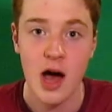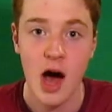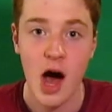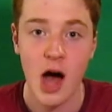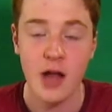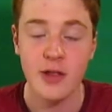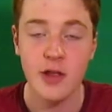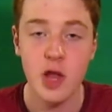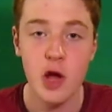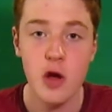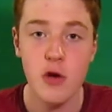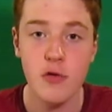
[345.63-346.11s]

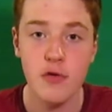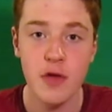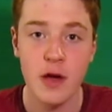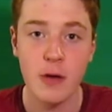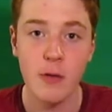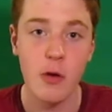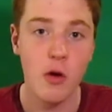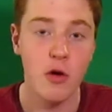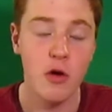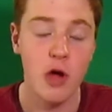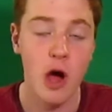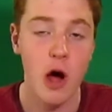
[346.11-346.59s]
I do
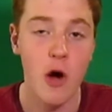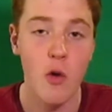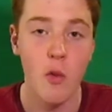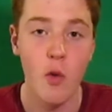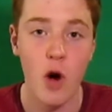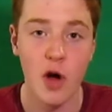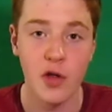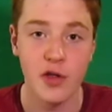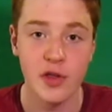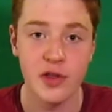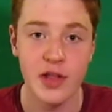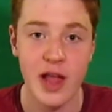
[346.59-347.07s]
think we'll go
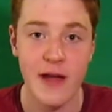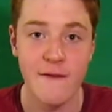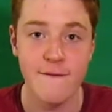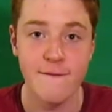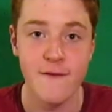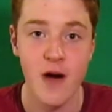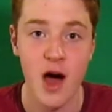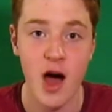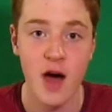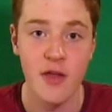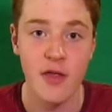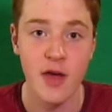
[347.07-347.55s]
one step
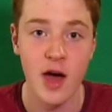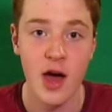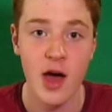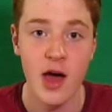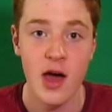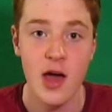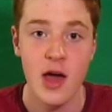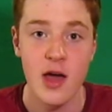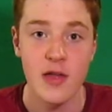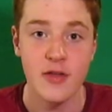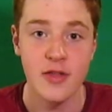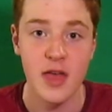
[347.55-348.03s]

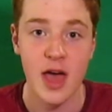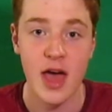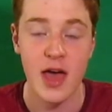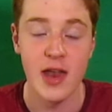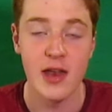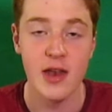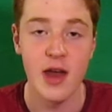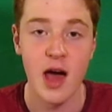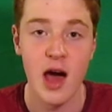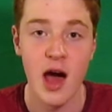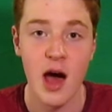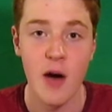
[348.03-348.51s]
further
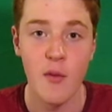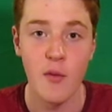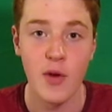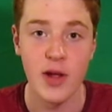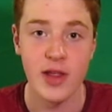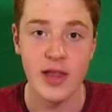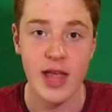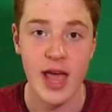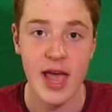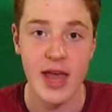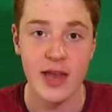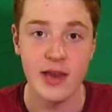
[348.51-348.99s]
than
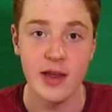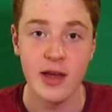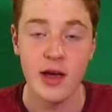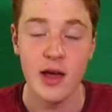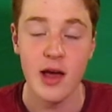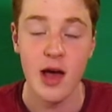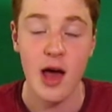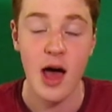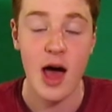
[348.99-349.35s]
we did